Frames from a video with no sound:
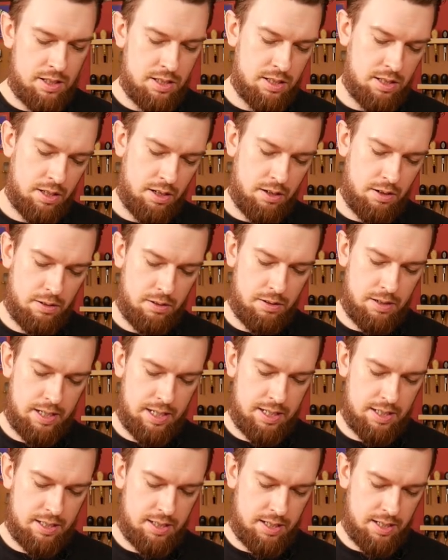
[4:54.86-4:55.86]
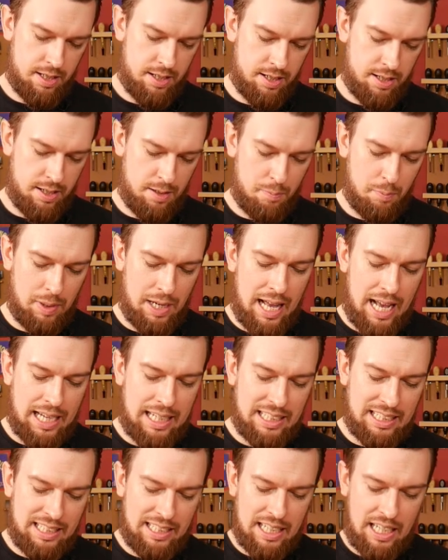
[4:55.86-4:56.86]
So it's uh,
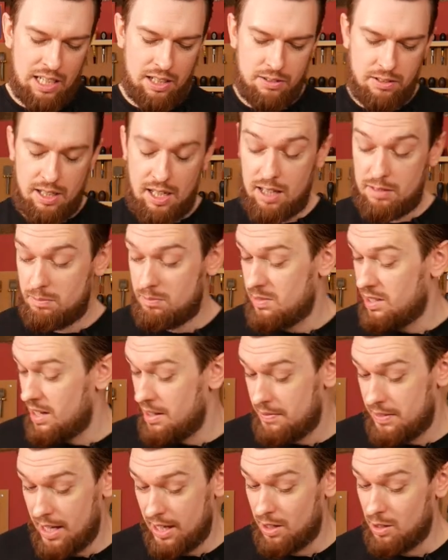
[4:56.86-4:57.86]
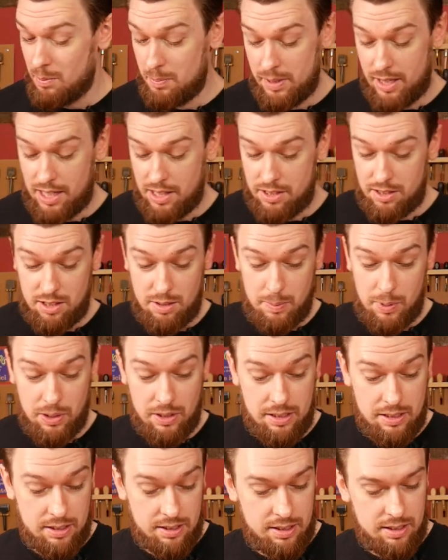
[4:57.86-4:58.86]
black and yellow. I love that combination, to be
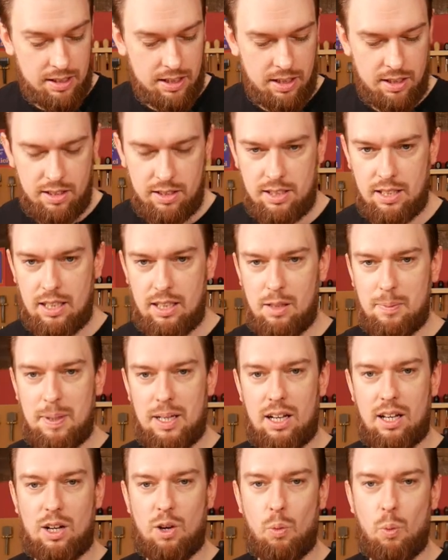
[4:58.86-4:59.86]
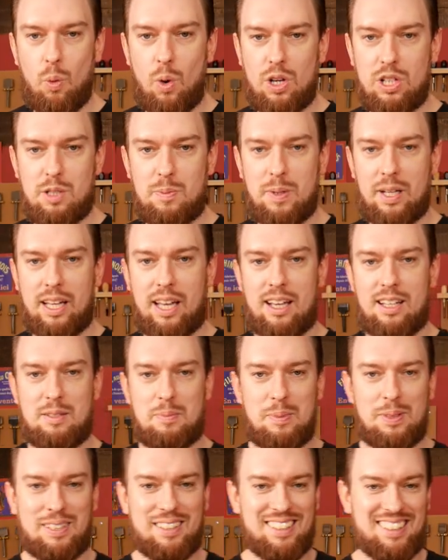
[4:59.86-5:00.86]
honest. Looks a little bit like a wasp, I guess,
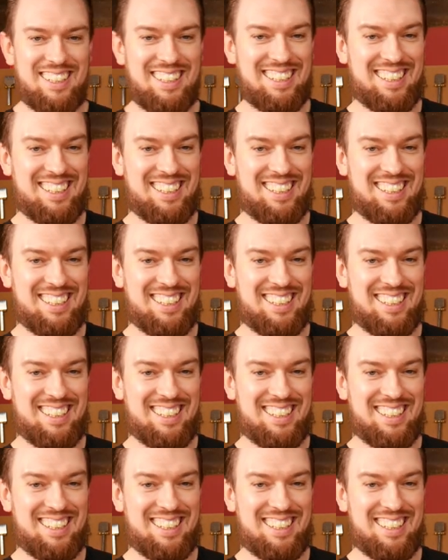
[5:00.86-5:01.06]
but